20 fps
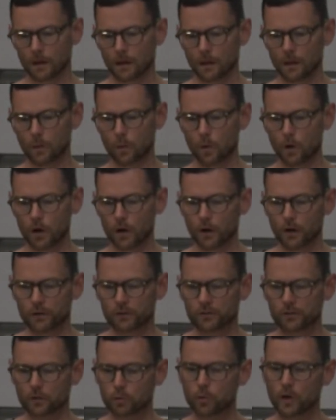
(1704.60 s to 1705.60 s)
The
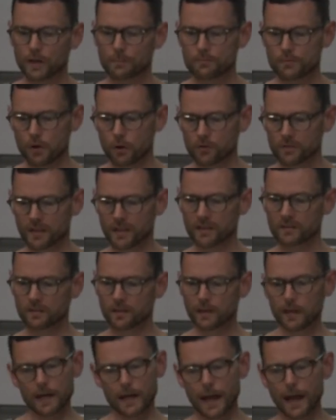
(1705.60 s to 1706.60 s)
workers who had
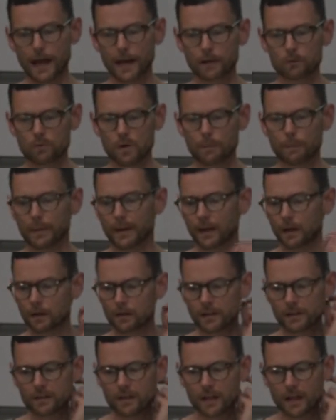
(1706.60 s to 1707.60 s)
protested and
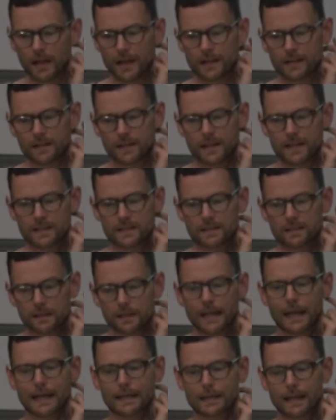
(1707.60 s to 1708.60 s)
rebelled in the late
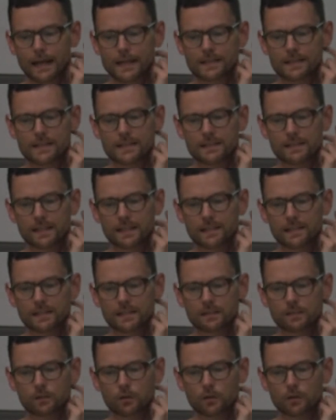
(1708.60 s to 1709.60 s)

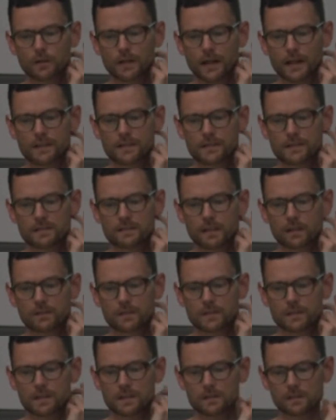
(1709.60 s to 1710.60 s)
1960s and early
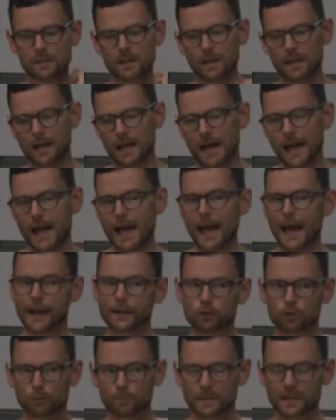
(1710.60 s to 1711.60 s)
1970s
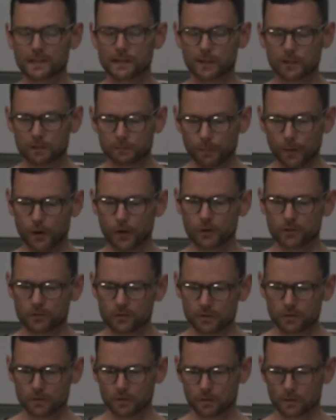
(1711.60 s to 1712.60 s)
had to be dispersed
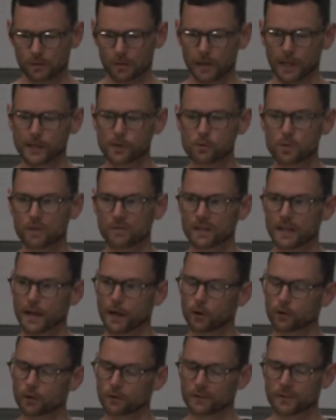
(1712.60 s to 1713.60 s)
and driven
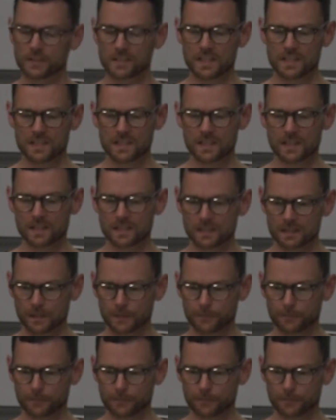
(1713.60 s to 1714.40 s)
out of the cities.